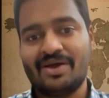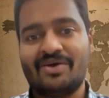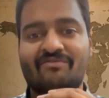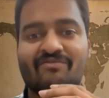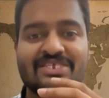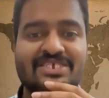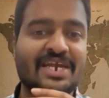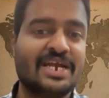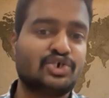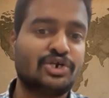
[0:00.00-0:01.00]
Which
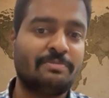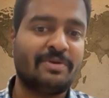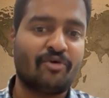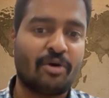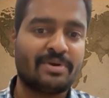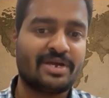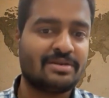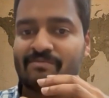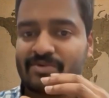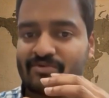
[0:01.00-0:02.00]
state should it be formed in?
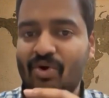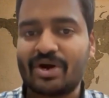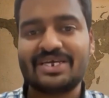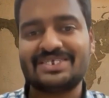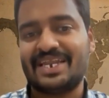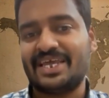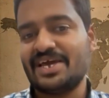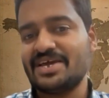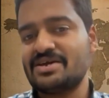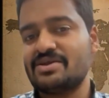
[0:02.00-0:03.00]
What is an
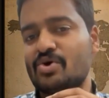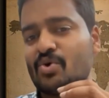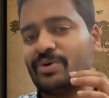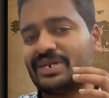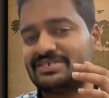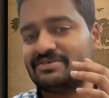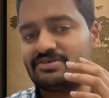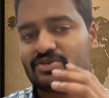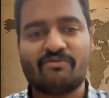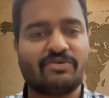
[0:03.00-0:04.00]
EIN? Who
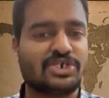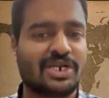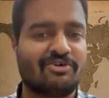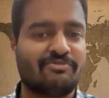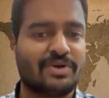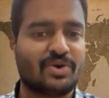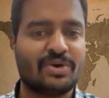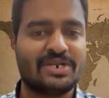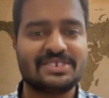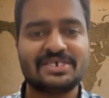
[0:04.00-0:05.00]
receives official government
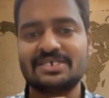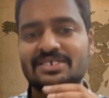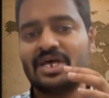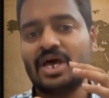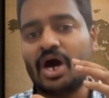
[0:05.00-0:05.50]
notices?